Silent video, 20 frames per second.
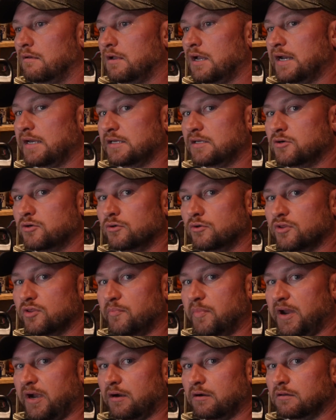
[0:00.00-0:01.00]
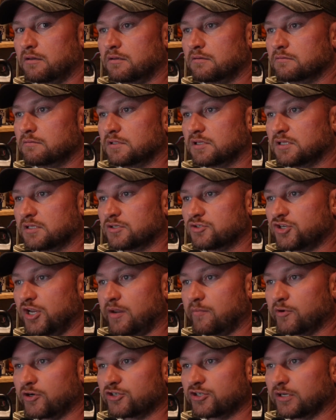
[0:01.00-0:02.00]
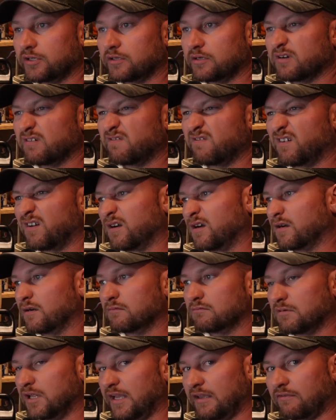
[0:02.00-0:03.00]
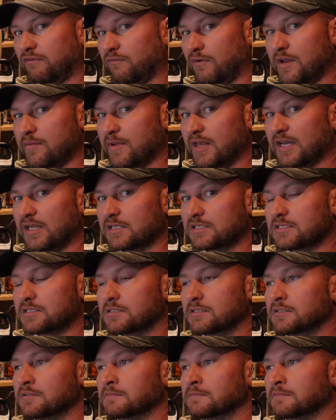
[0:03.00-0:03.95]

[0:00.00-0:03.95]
I'd cool the barrel with the chamber chiller for like 3 minutes,